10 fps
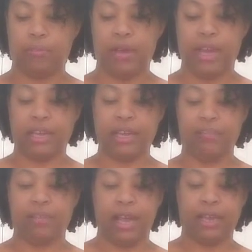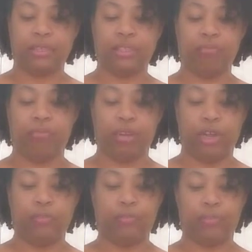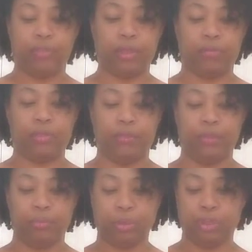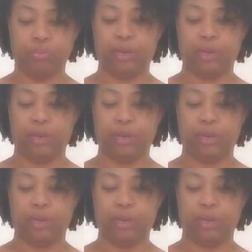backing back into the frame. I'm having to push